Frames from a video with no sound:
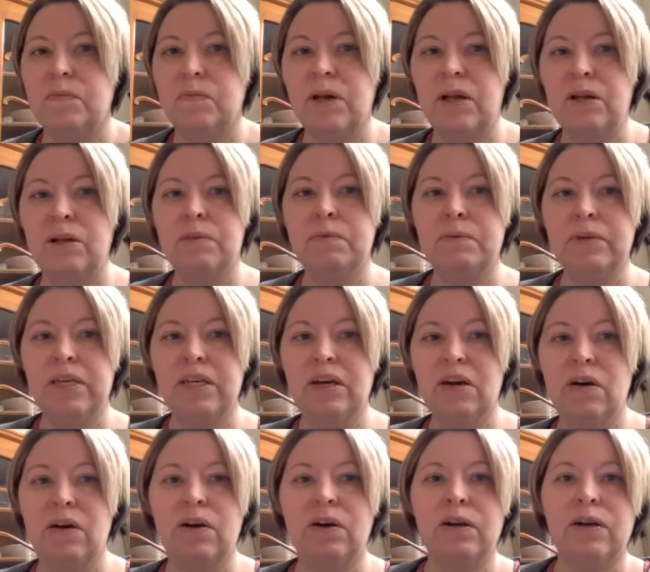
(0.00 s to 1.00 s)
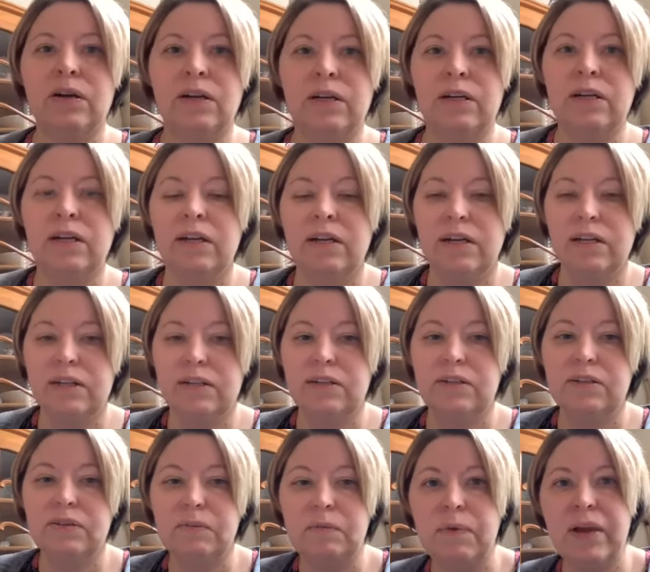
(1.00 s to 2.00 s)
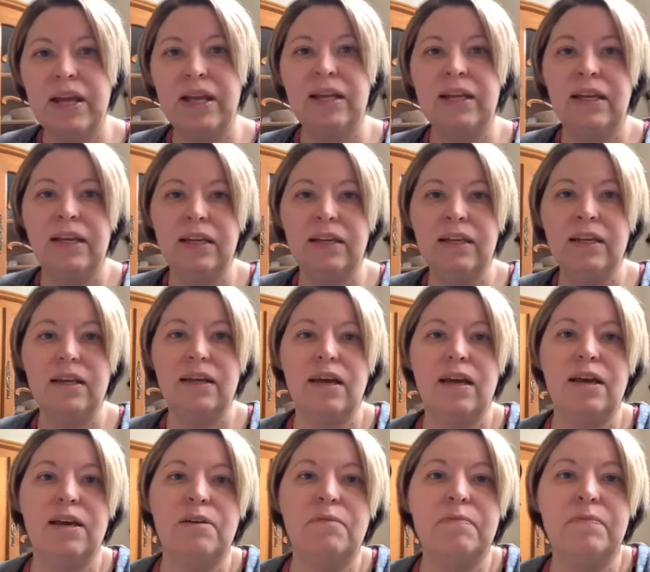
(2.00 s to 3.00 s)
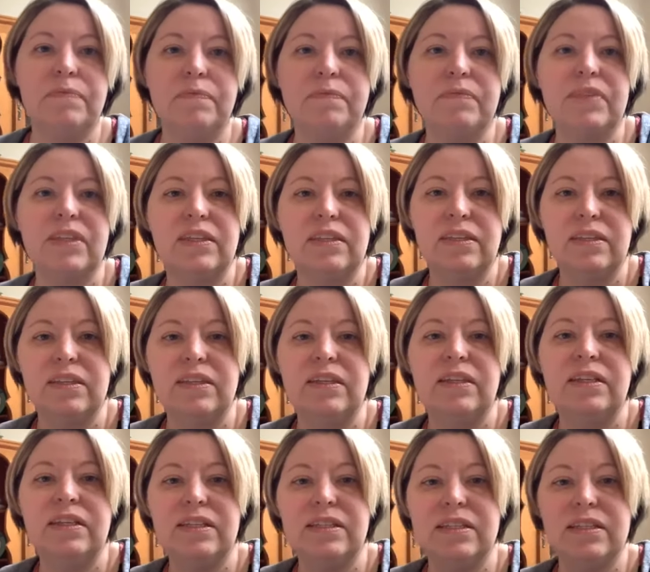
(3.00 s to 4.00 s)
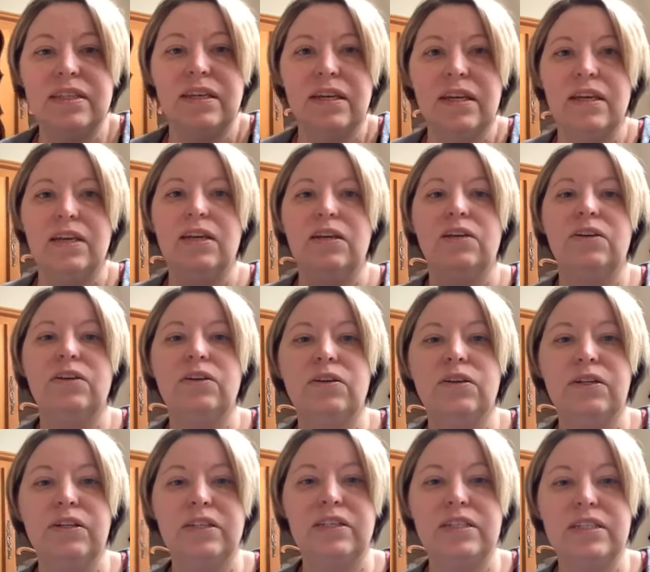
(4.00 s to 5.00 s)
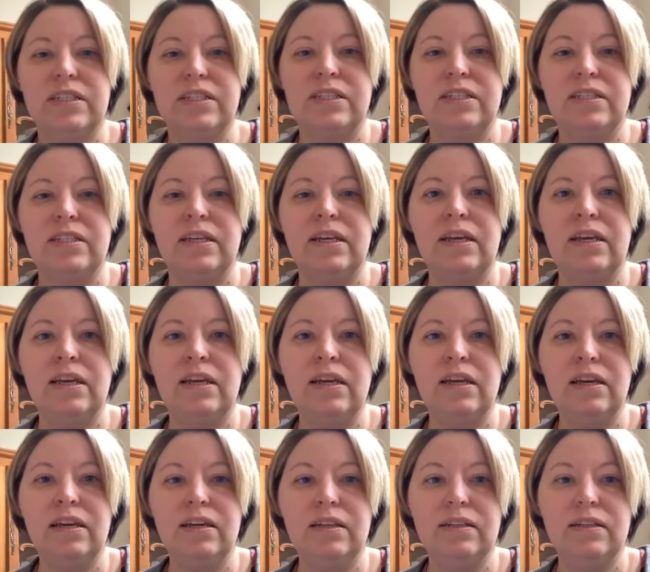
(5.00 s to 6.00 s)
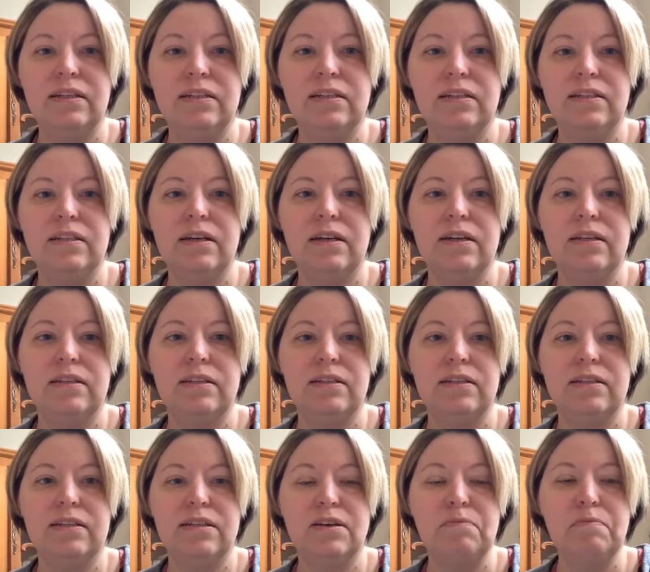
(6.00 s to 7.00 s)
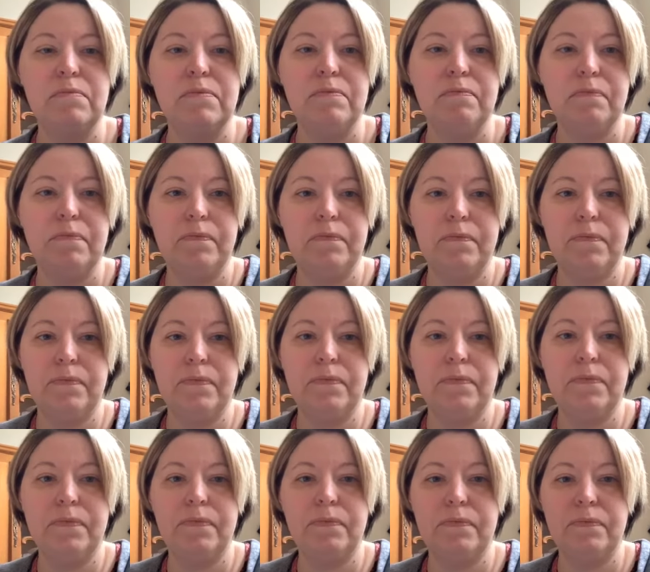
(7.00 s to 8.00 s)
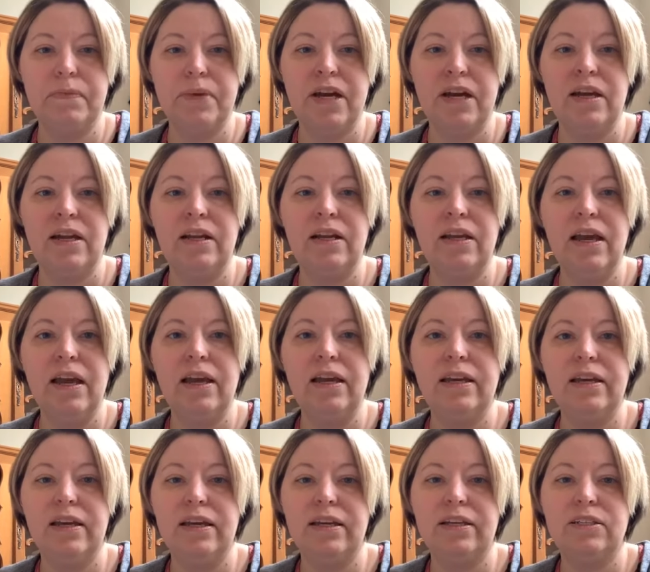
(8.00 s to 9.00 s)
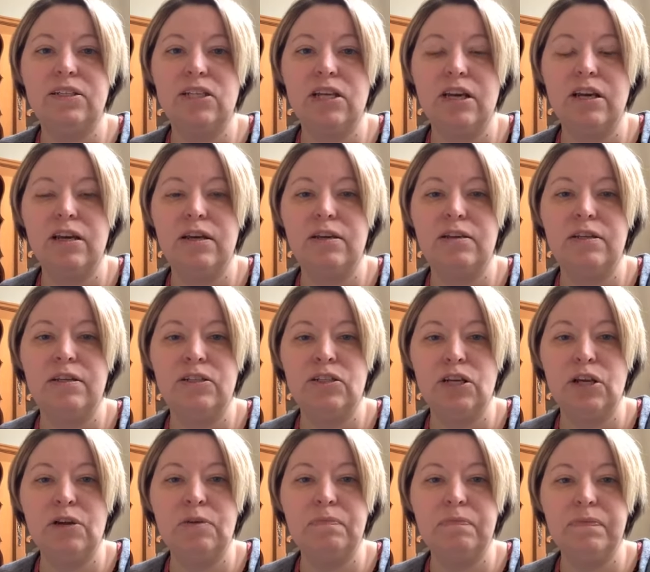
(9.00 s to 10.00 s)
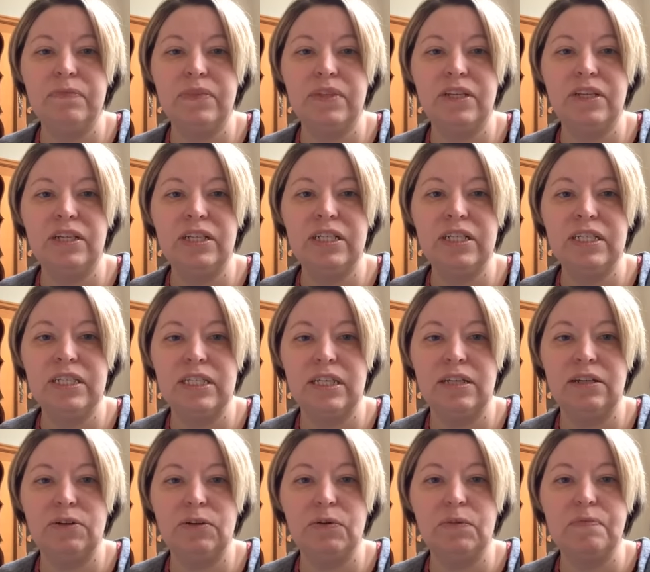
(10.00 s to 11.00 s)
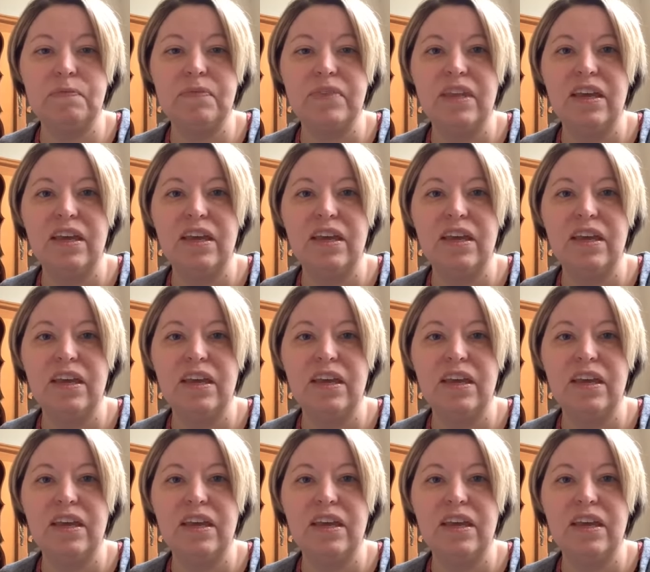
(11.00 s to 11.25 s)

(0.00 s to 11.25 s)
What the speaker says: while we are waiting, it is good to see somebody. Hey, Jim, good to see you.